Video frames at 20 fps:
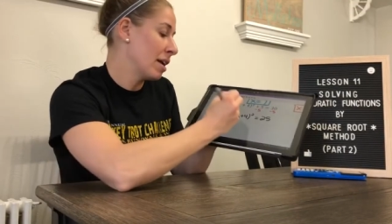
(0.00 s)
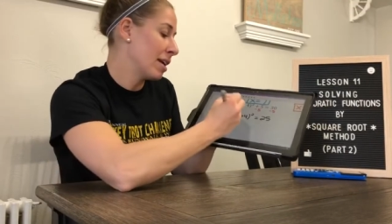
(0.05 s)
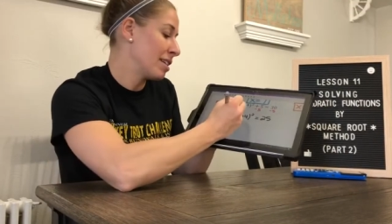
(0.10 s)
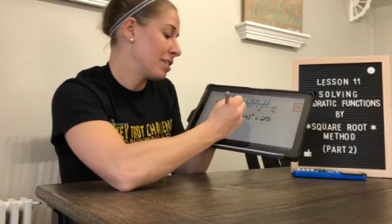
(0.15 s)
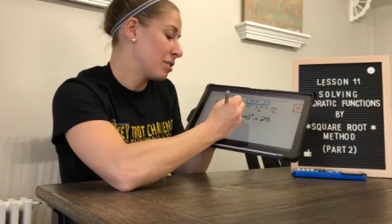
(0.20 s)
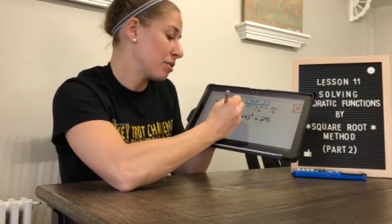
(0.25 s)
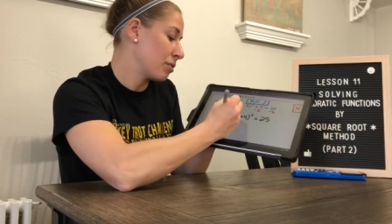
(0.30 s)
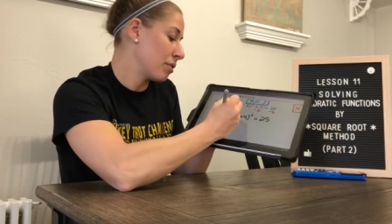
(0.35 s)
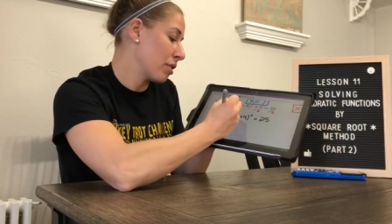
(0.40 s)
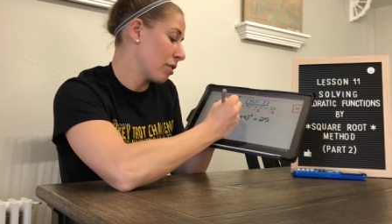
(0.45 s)

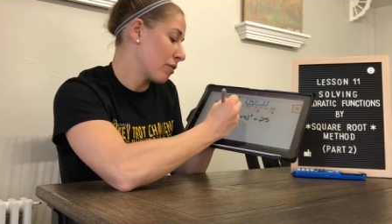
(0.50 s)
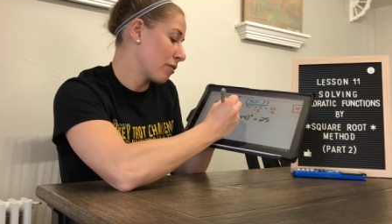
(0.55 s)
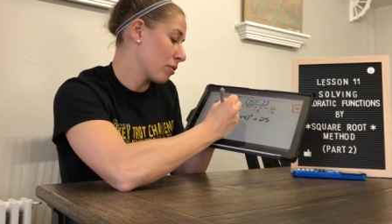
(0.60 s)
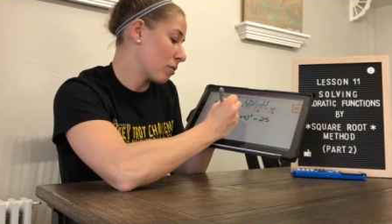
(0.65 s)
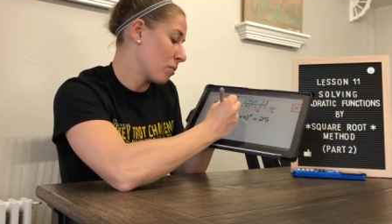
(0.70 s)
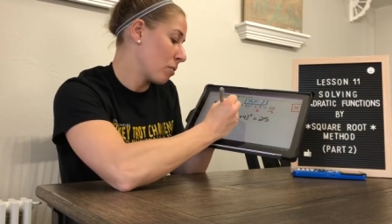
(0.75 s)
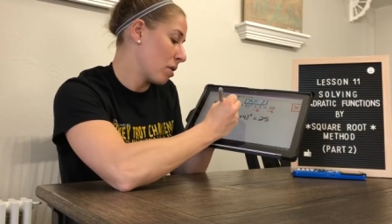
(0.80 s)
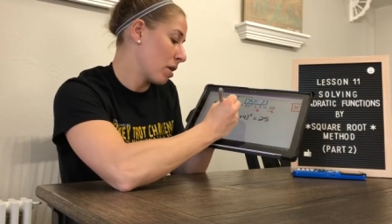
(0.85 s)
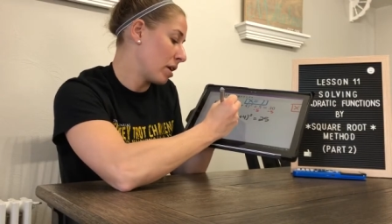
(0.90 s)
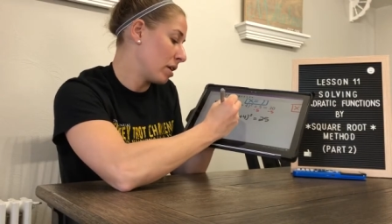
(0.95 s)
is
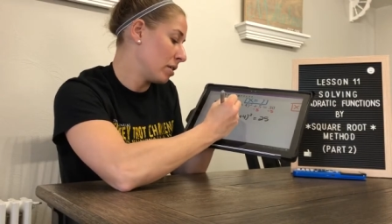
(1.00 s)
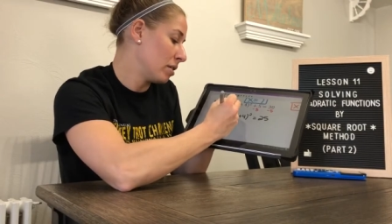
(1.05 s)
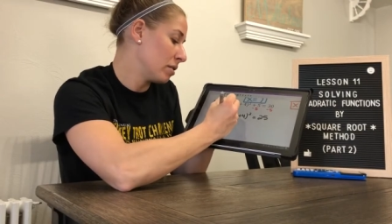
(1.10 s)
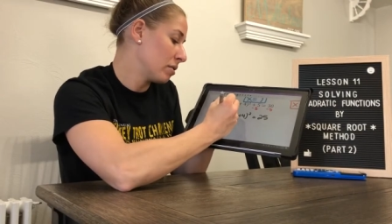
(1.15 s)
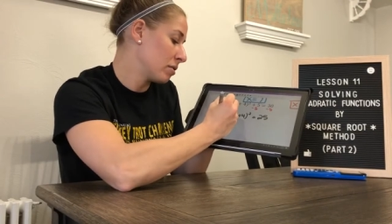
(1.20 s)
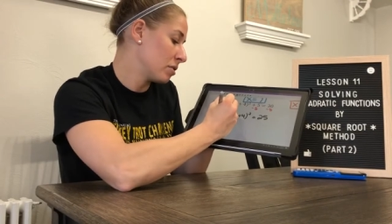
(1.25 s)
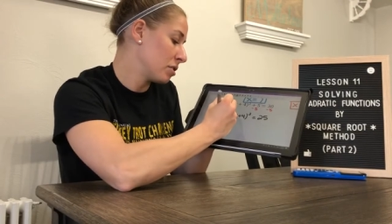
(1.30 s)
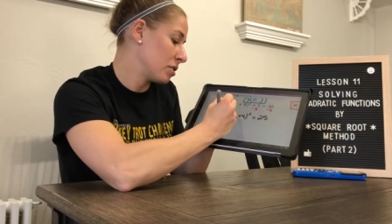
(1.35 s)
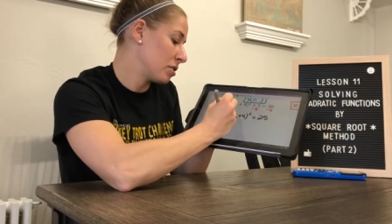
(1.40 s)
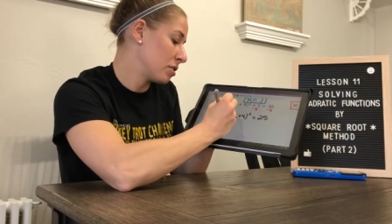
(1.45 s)
3/1,
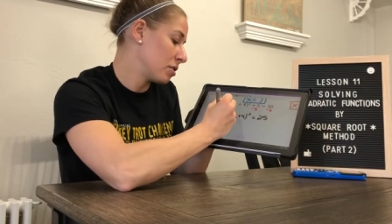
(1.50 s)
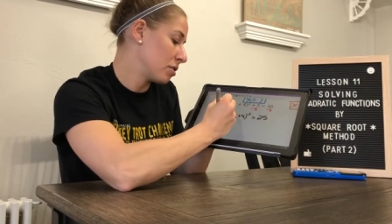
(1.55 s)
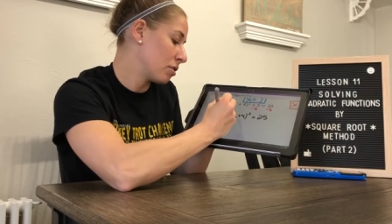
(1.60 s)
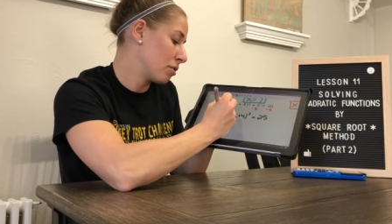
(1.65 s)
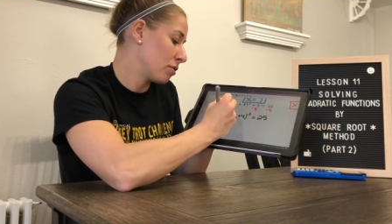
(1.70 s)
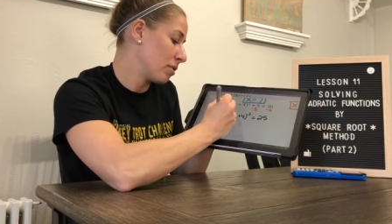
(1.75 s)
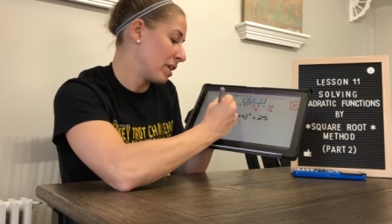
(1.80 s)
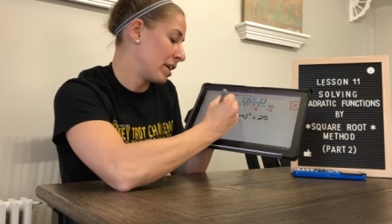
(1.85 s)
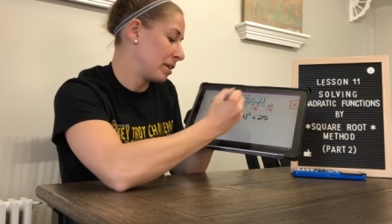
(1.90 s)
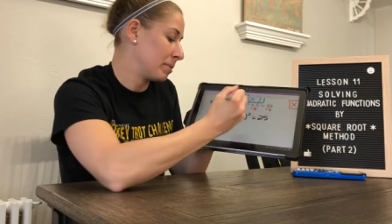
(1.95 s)
or just
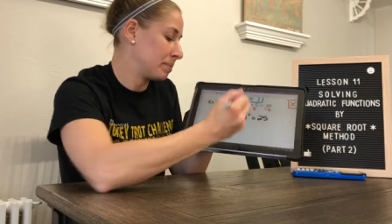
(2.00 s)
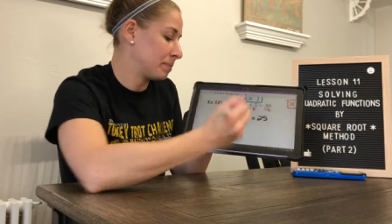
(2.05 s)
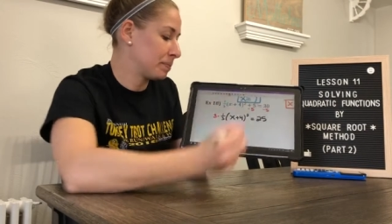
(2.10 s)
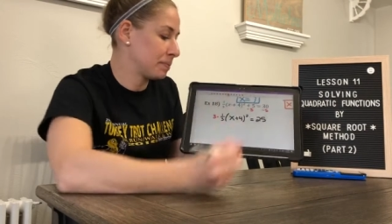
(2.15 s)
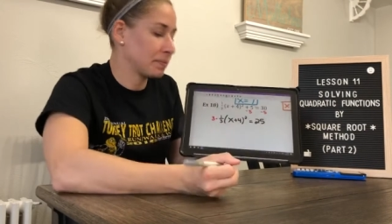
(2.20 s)
3.